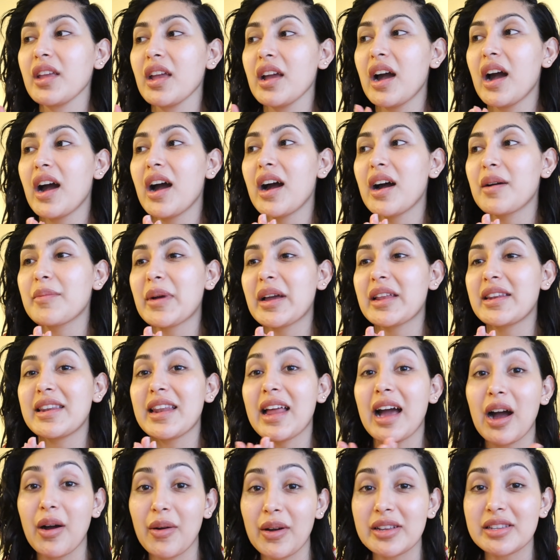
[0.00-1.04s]
um,
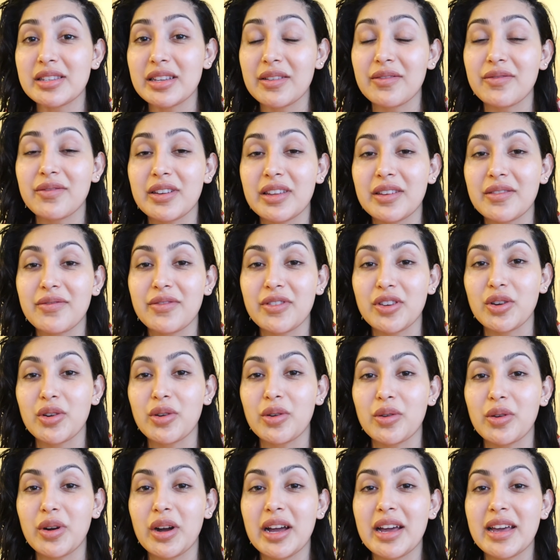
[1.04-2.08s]
now I definitely
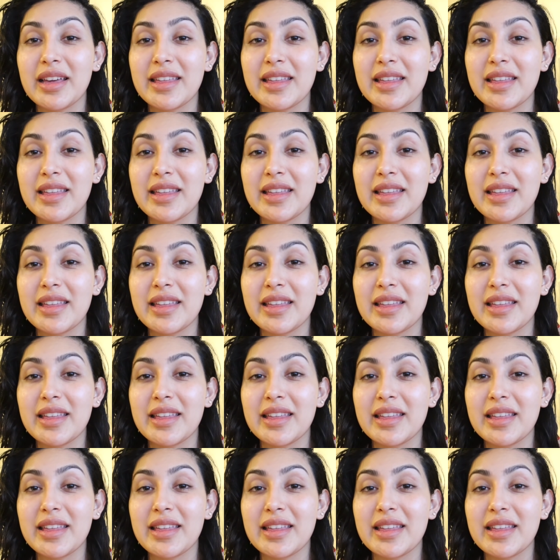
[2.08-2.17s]
feel